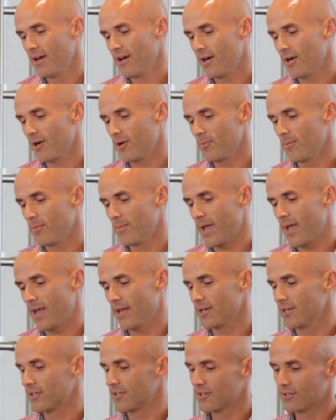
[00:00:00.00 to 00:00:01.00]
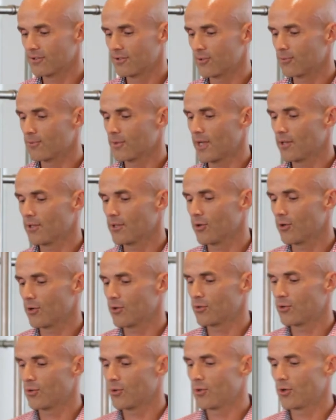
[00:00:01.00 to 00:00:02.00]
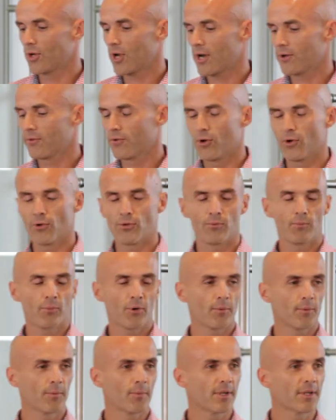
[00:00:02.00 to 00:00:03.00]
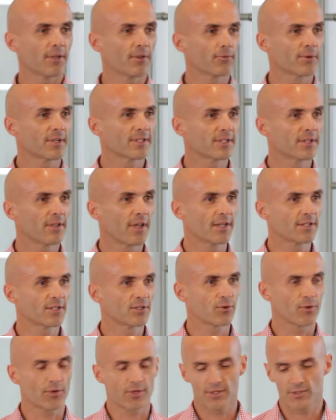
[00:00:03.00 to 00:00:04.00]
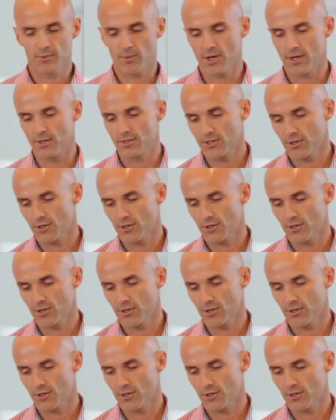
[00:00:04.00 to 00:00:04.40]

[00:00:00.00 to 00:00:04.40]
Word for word: Um, and, the, and you know, you kind of know probably the rest of that story as well.